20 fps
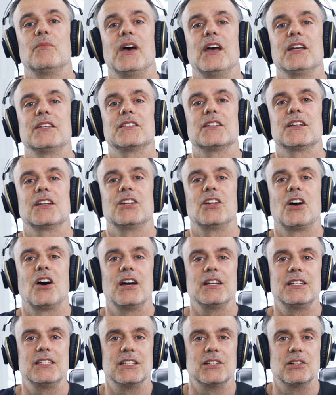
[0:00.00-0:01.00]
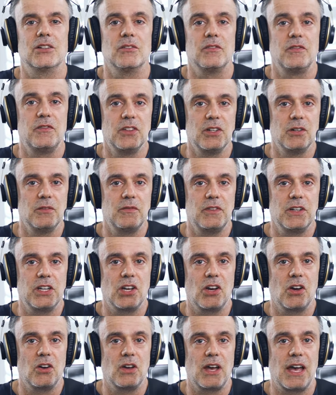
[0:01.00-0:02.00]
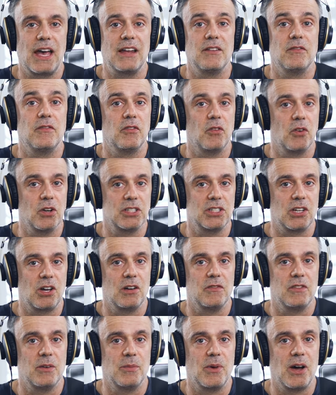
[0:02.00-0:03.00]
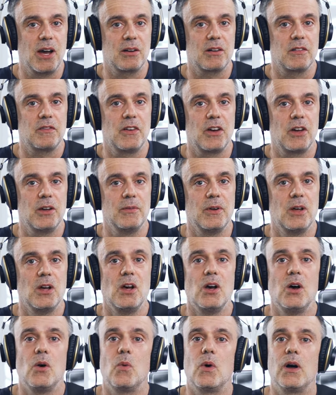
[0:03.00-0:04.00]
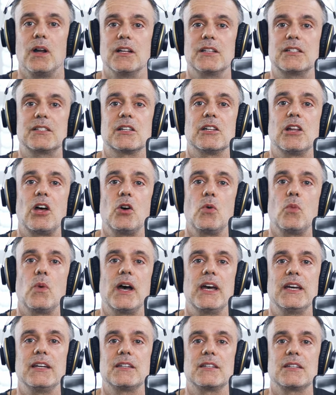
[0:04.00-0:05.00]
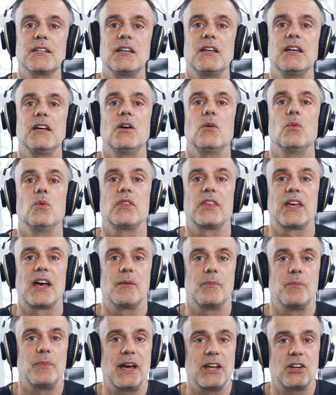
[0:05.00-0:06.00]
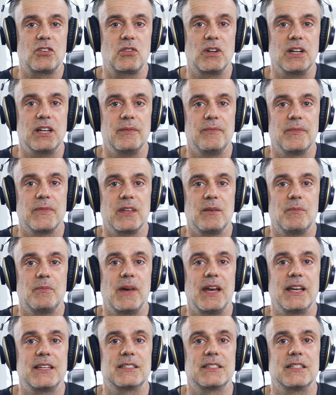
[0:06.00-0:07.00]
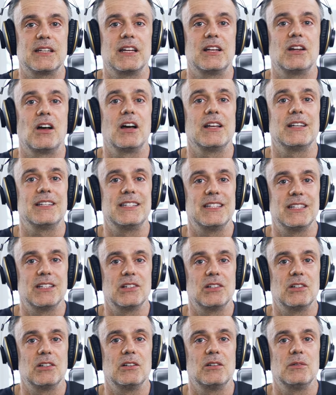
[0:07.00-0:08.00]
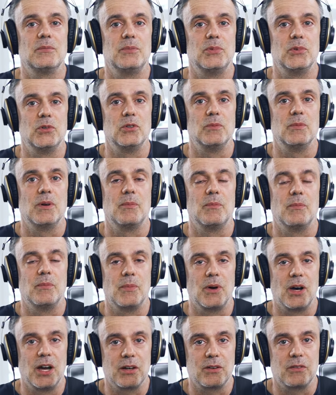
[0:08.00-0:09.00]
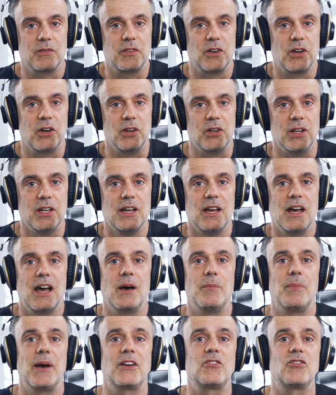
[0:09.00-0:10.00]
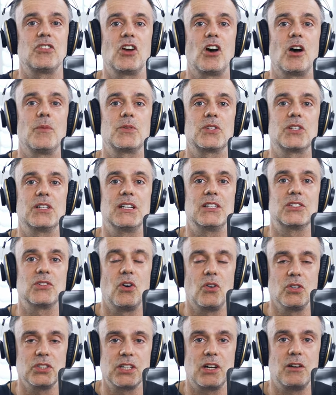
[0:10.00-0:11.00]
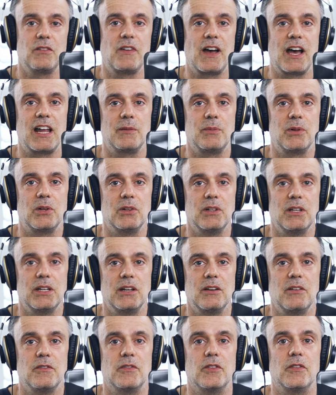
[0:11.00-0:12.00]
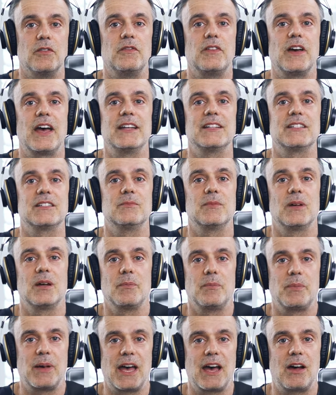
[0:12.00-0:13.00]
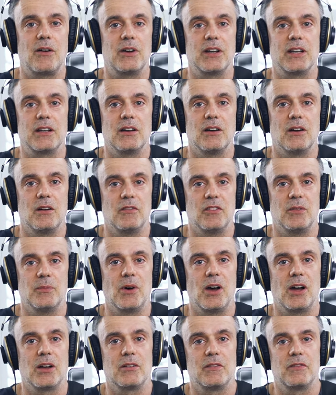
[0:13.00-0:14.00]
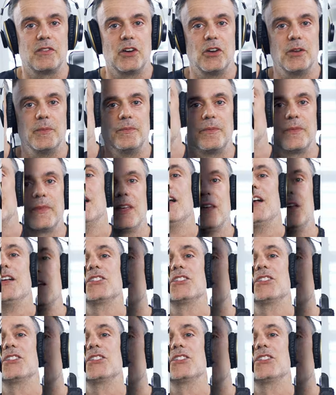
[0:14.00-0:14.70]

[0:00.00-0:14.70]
makes it an ideal film, video, and voiceover microphone, while its low weight without battery makes it an ideal boom microphone. A battery option is also available for phantom powering of the microphone.